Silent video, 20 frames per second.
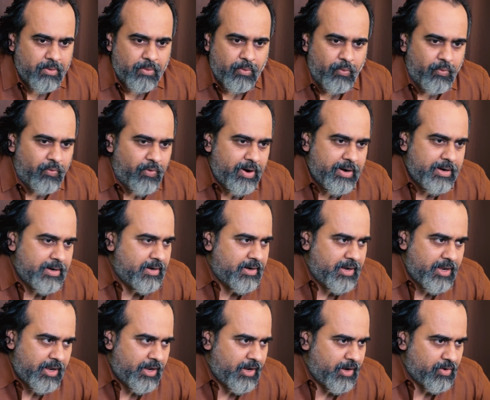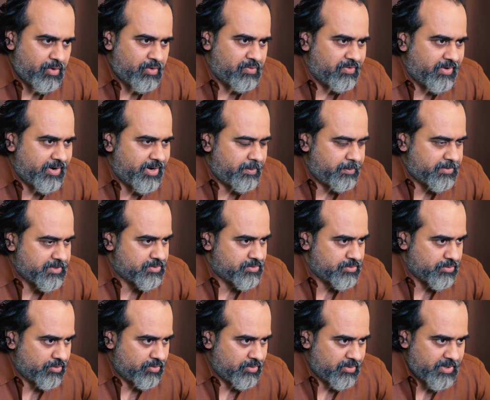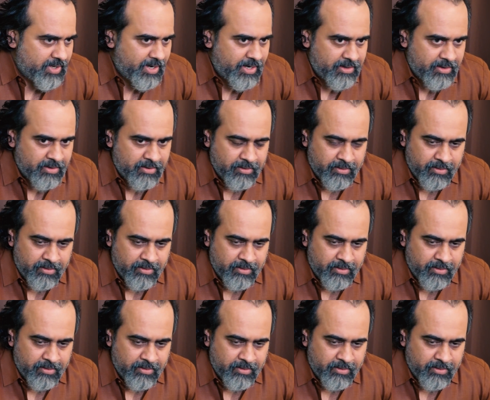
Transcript: one day or one episode that